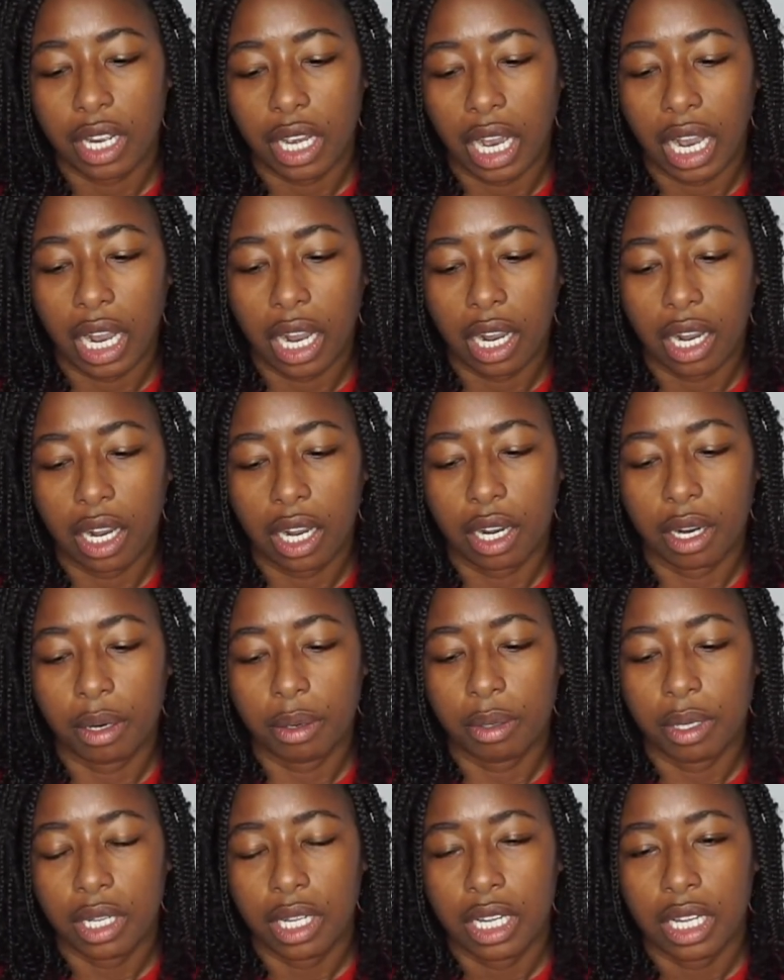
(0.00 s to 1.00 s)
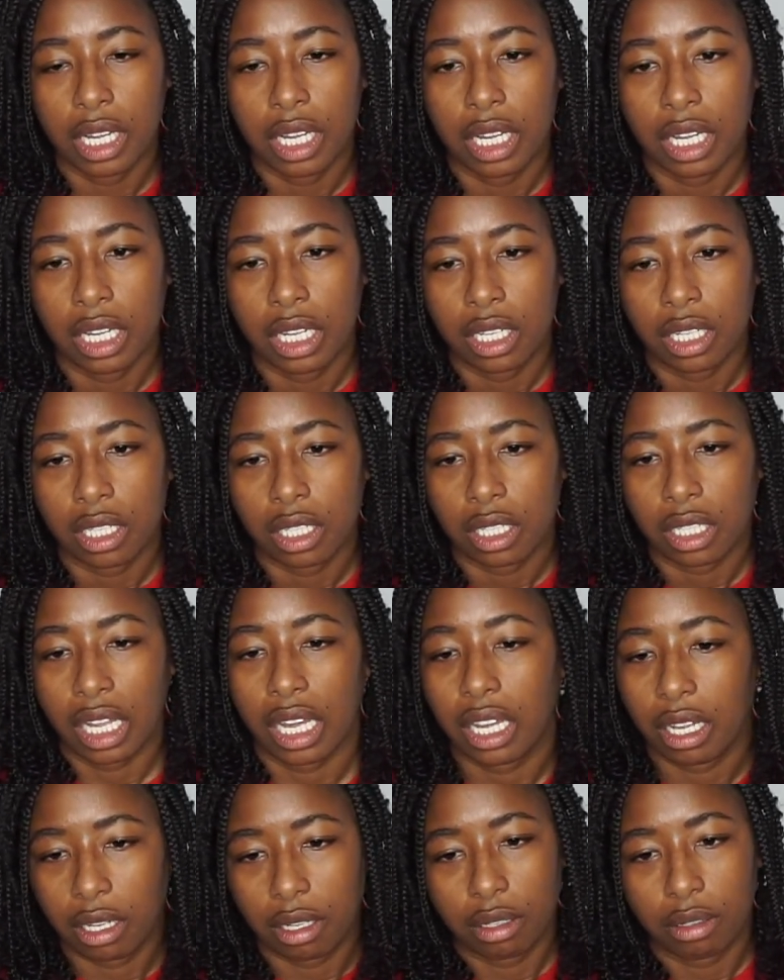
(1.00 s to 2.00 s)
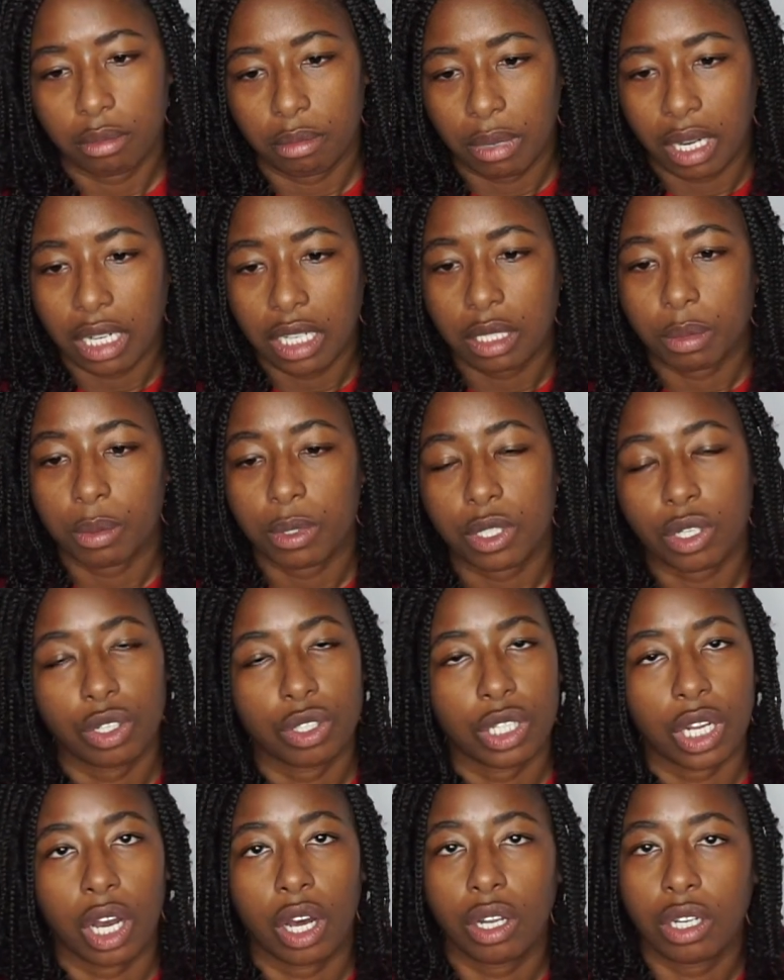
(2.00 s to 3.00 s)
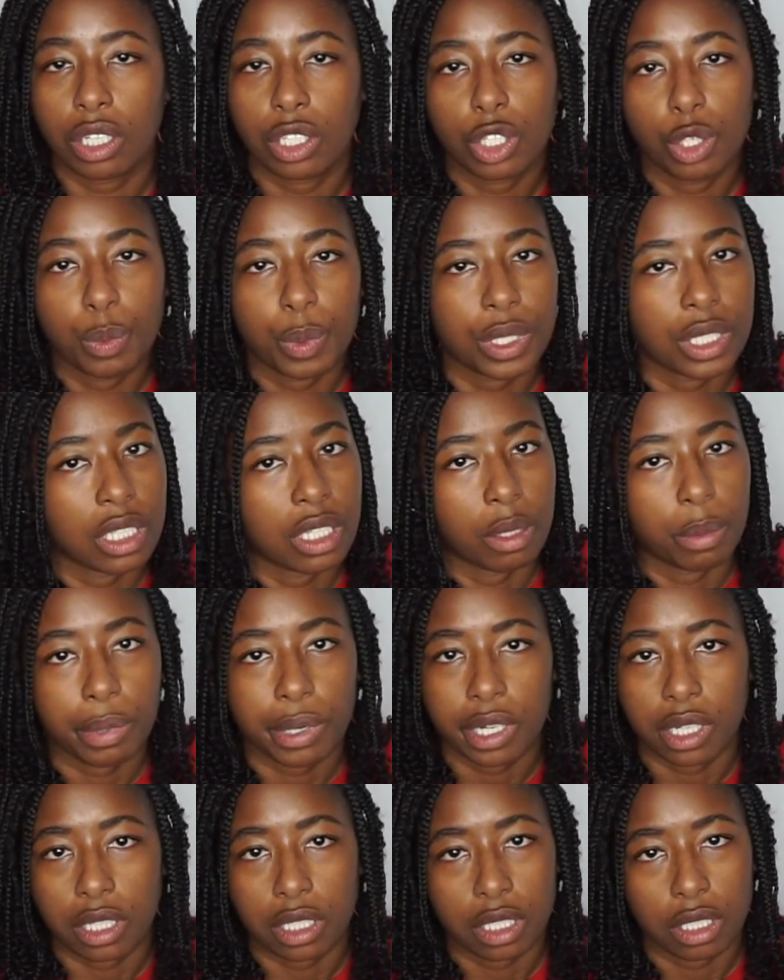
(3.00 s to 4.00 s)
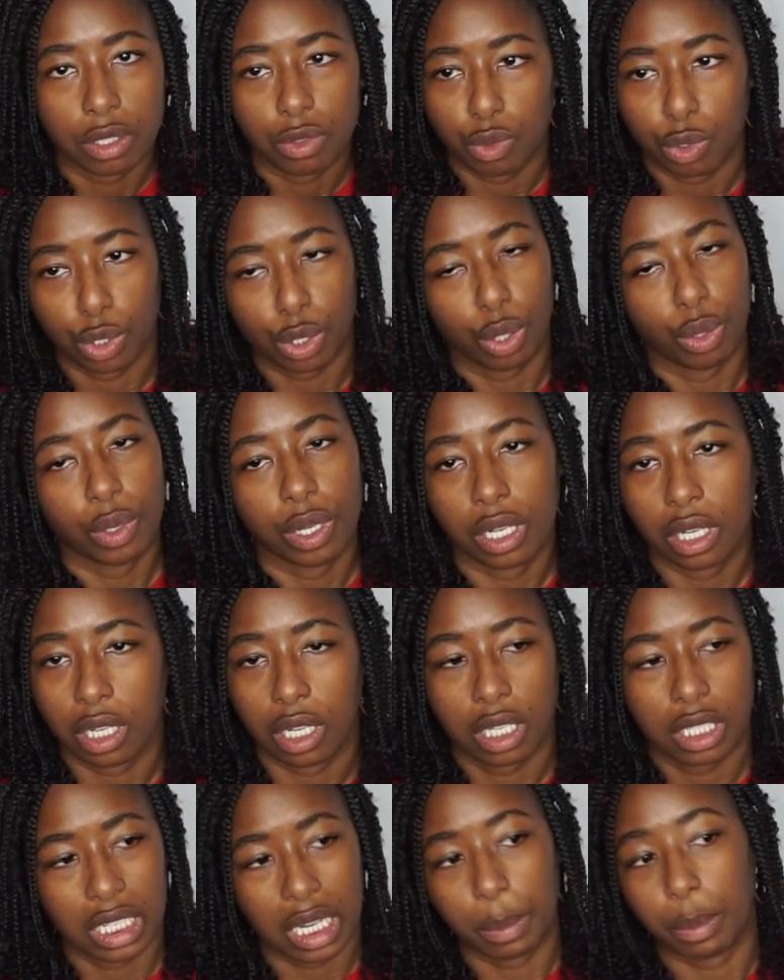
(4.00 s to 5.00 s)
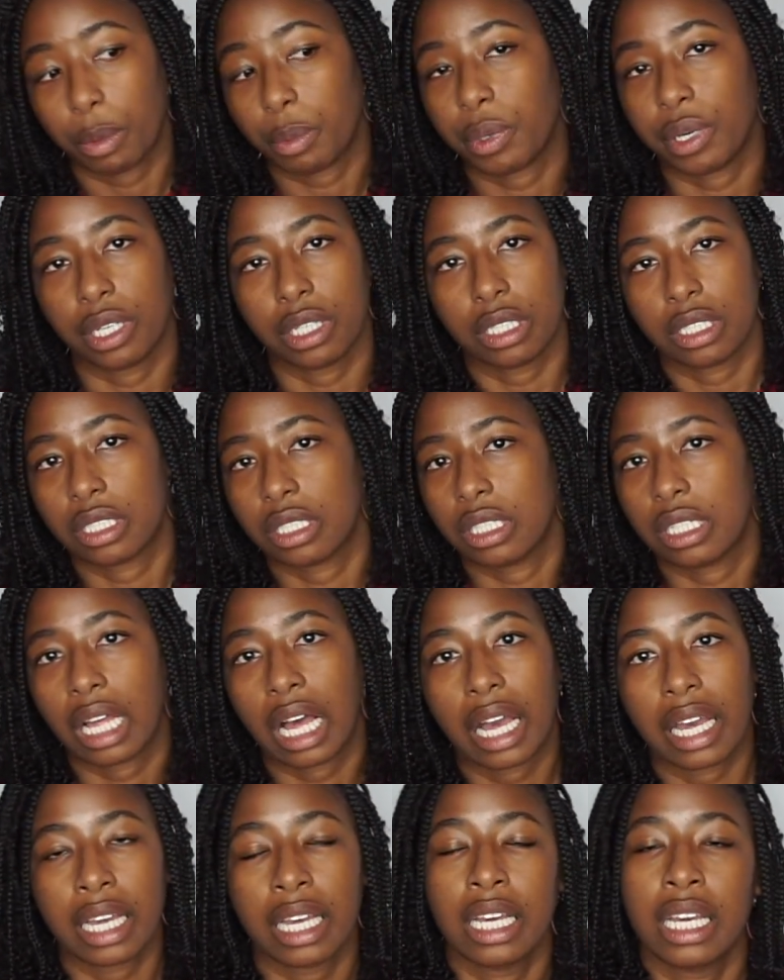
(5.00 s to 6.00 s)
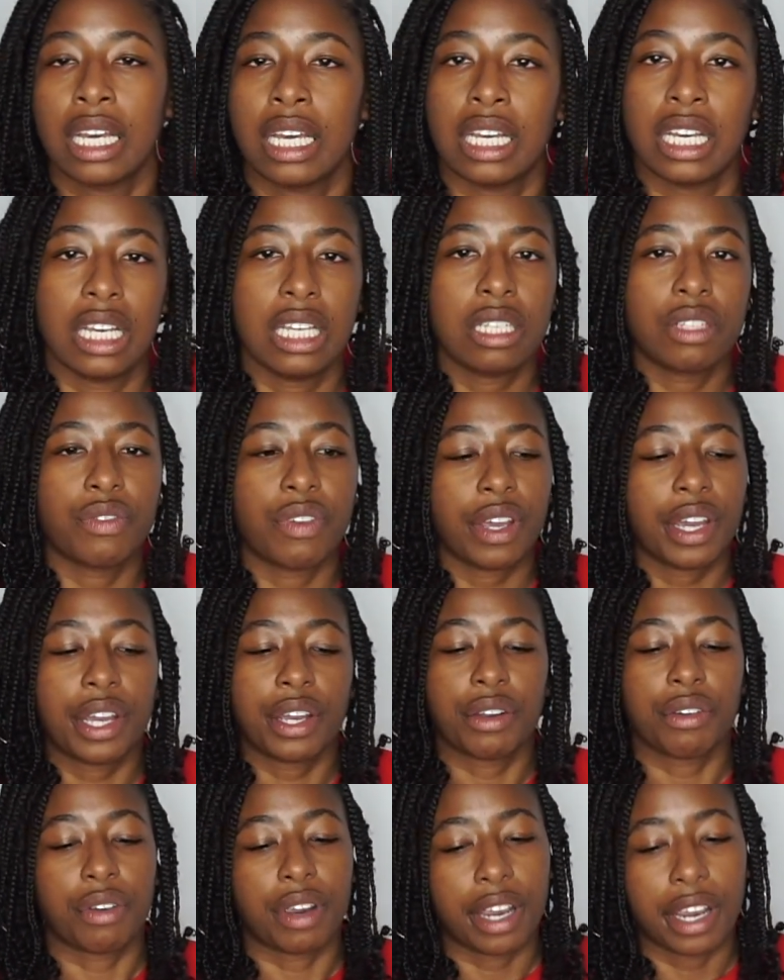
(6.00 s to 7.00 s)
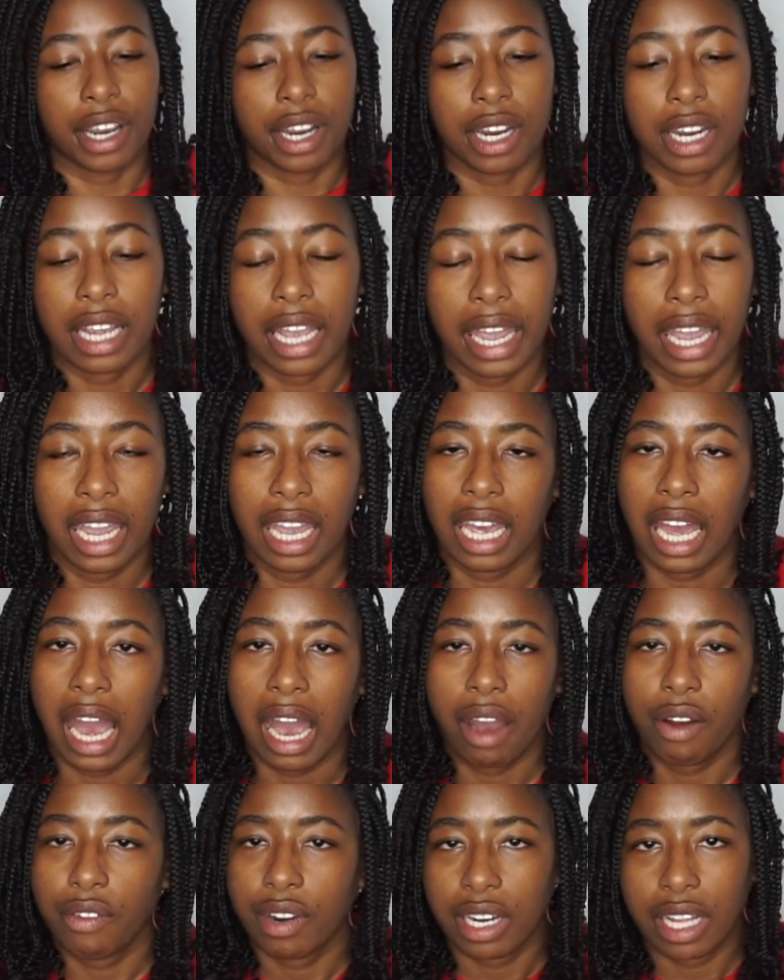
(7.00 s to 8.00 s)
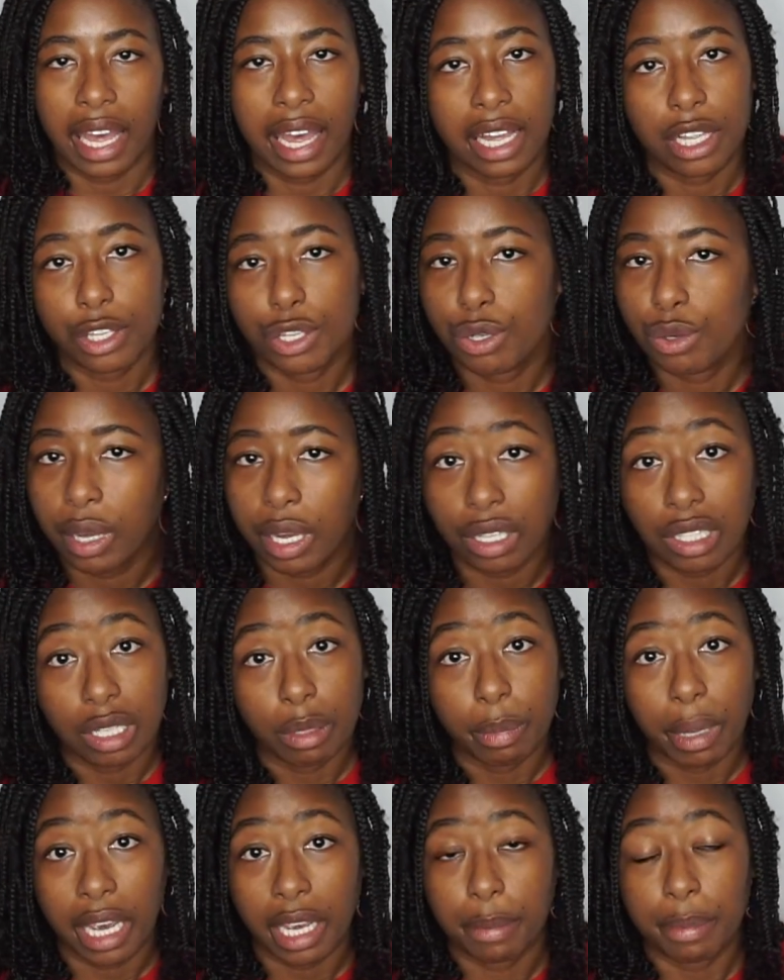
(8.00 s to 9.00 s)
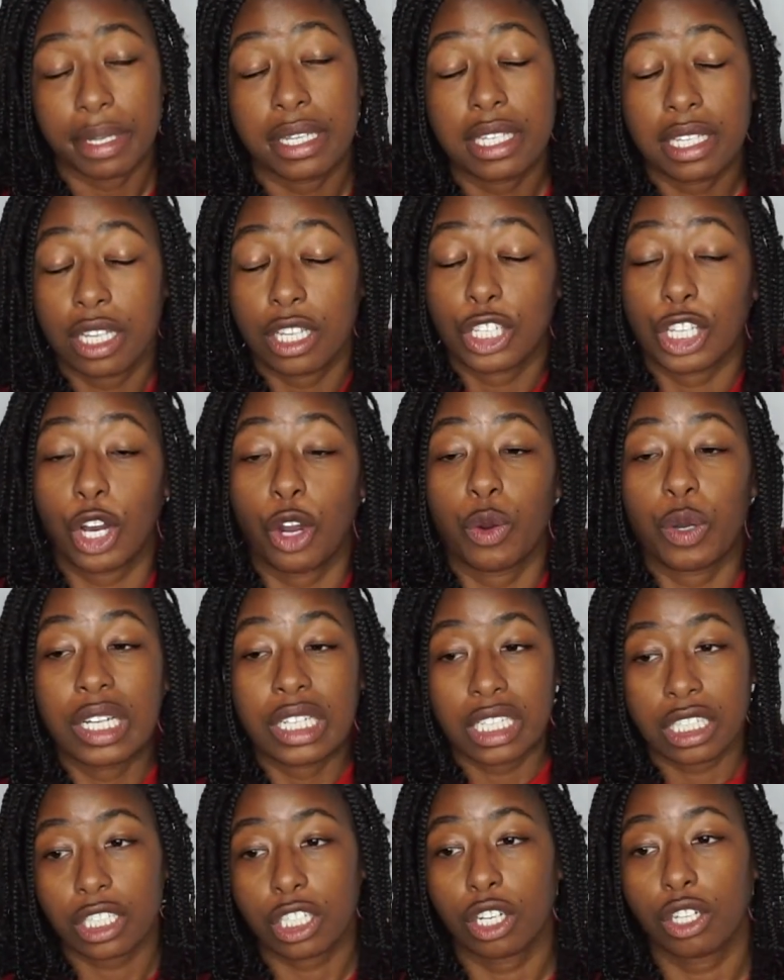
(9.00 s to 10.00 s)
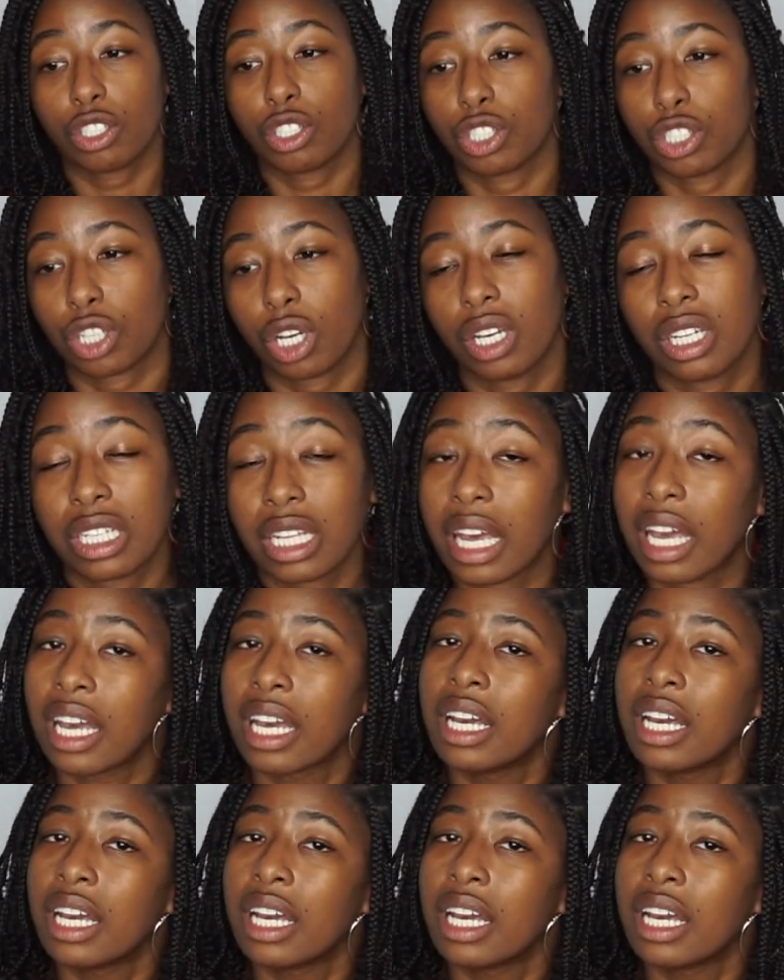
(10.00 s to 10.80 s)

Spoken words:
Like my husband told y'all, only 2% of pregnancies result in an ectopic pregnancy. Like, it's very rare, and I already had 2 healthy babies. So it just goes to show you that